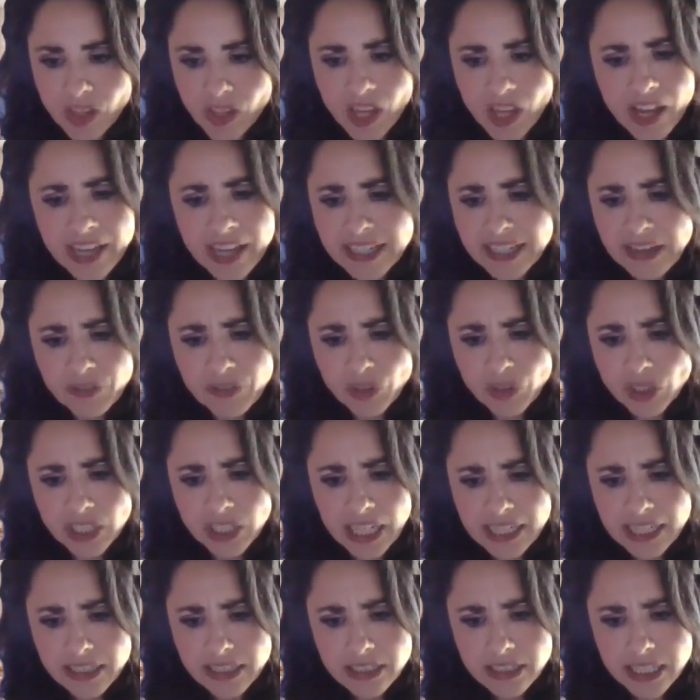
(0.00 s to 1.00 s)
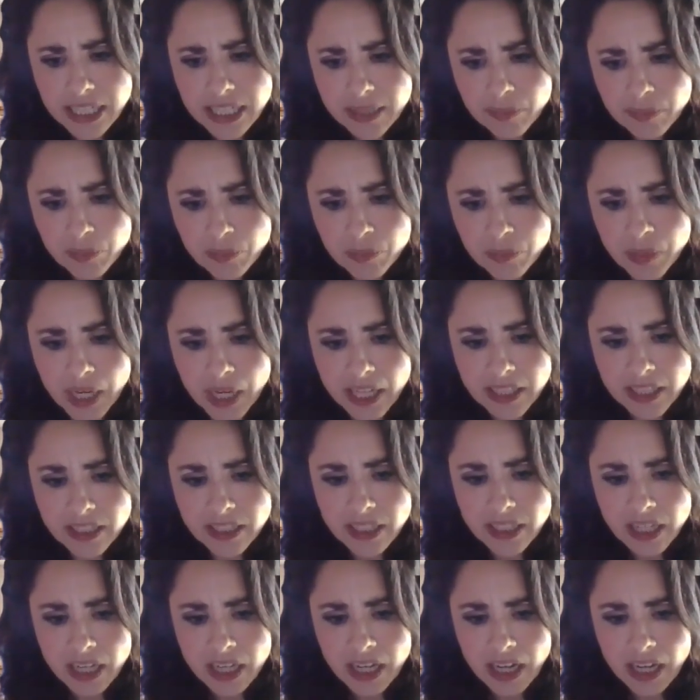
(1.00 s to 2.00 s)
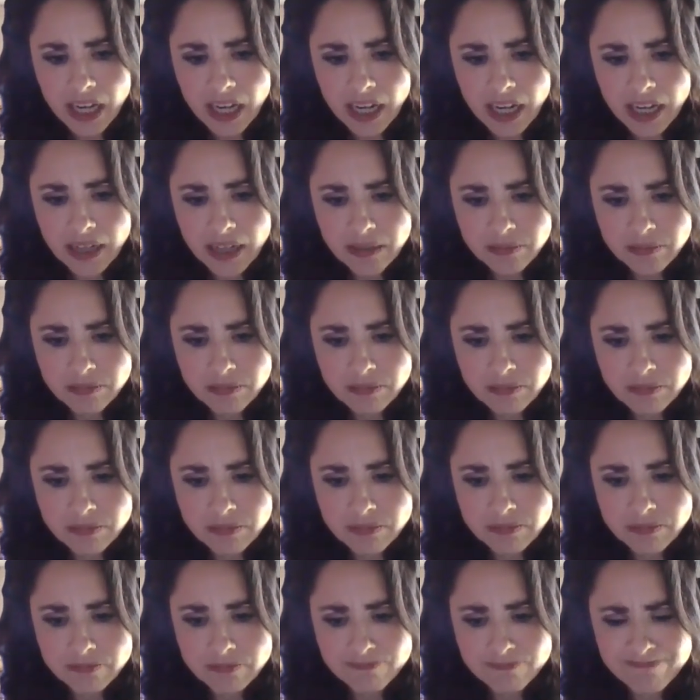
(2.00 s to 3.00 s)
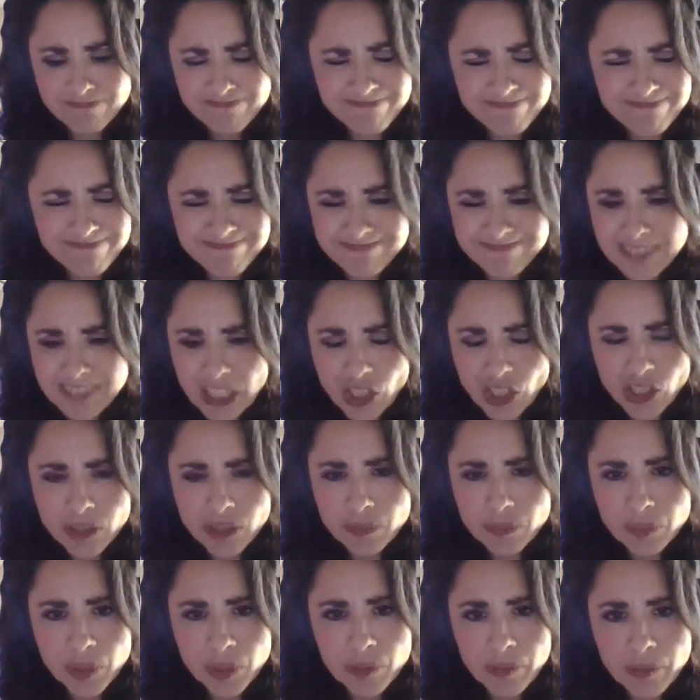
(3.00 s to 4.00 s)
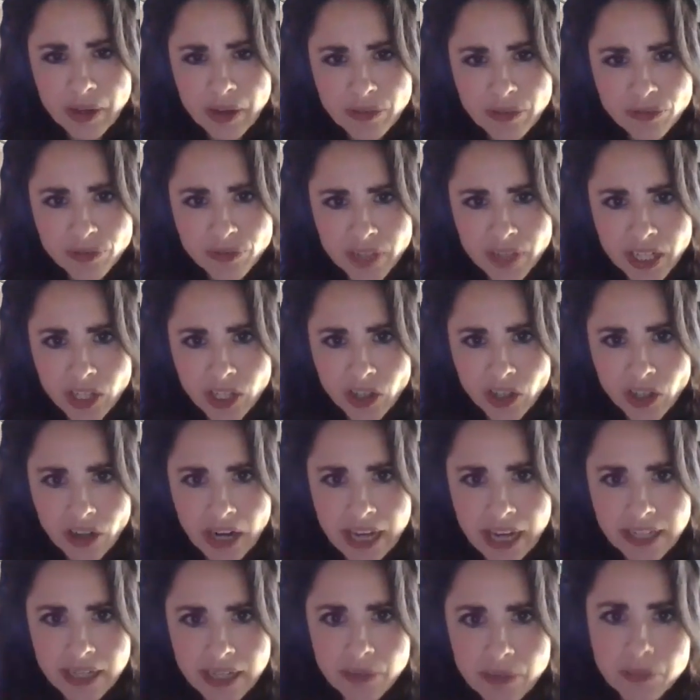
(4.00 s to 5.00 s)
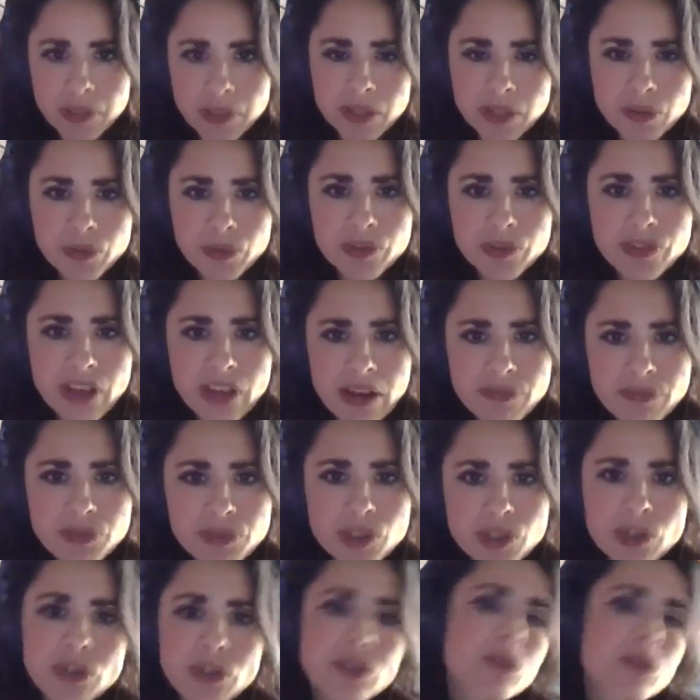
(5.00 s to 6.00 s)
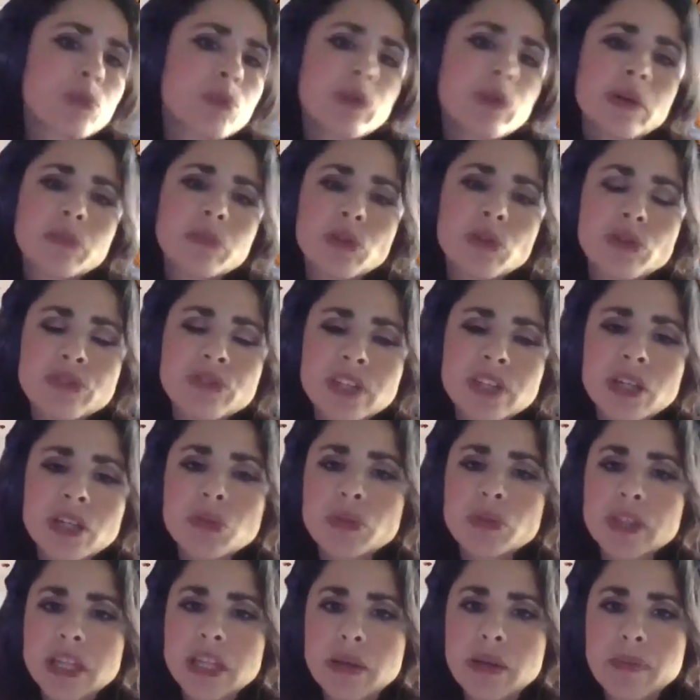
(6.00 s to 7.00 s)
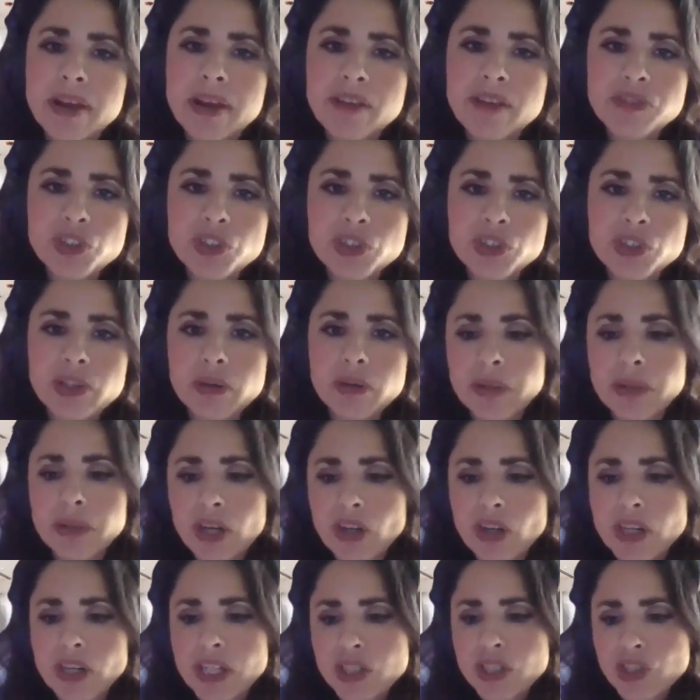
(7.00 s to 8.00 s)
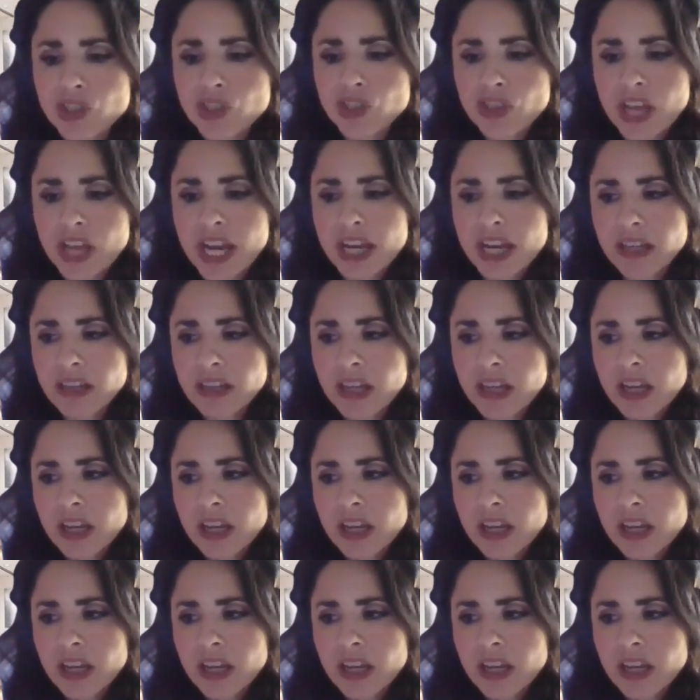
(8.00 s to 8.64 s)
I never liked him, but couldn't put my finger on it. But it was after we moved in with him after their marriage that,